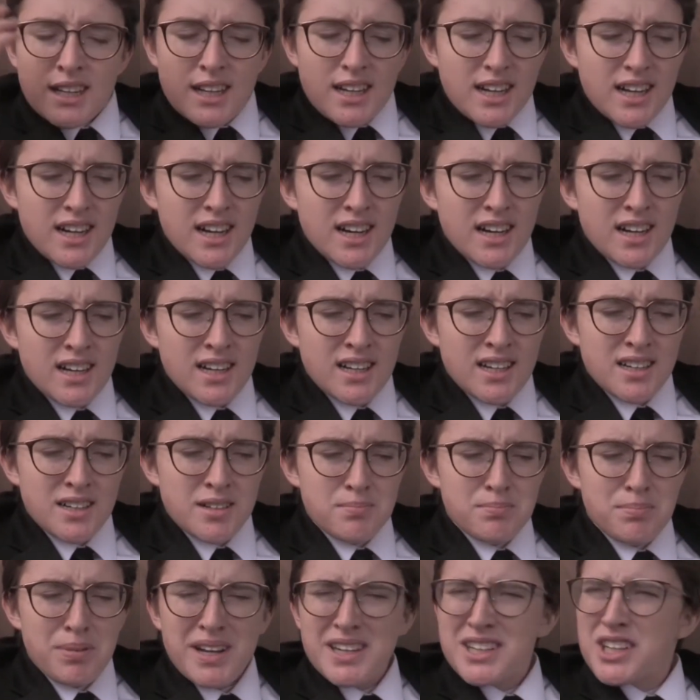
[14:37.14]
Uh,
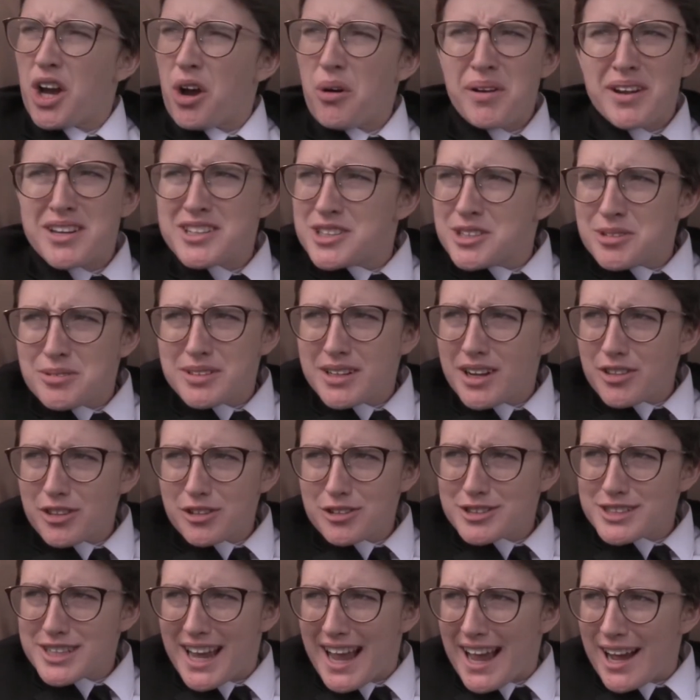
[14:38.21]
by going to another
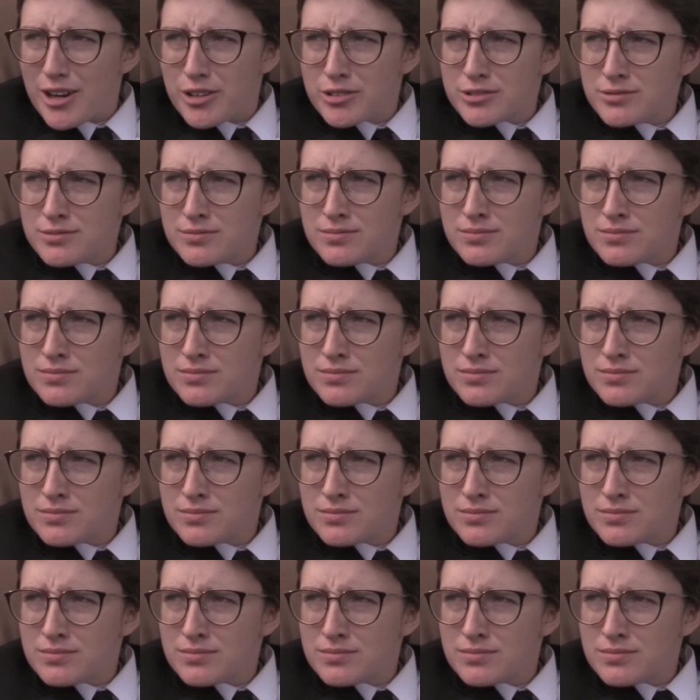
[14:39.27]
town?